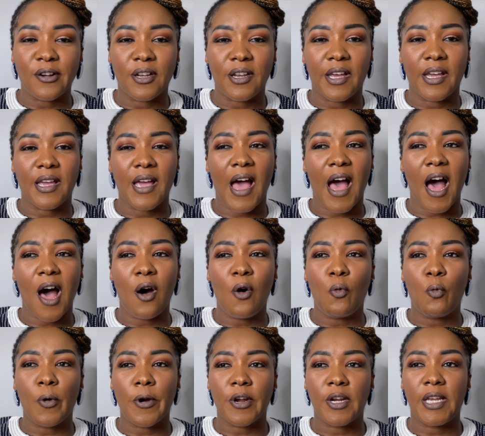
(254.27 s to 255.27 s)
Like, how
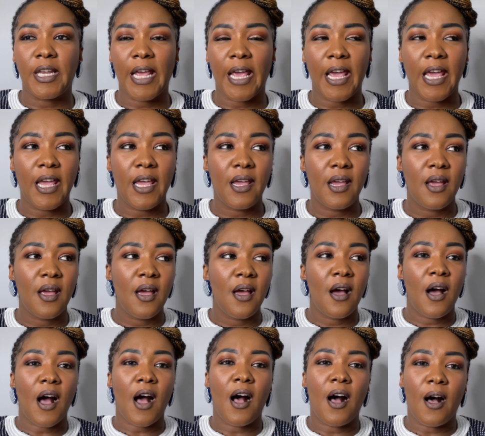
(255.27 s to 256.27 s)
were they,
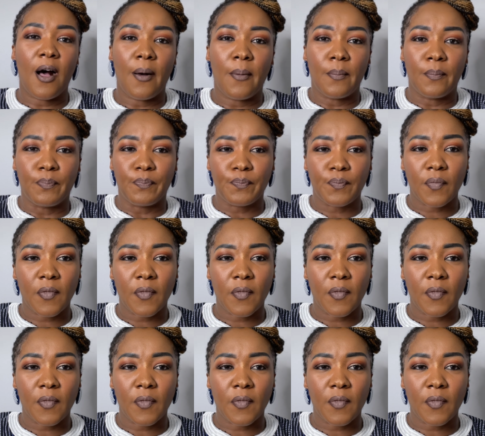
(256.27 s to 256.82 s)
um,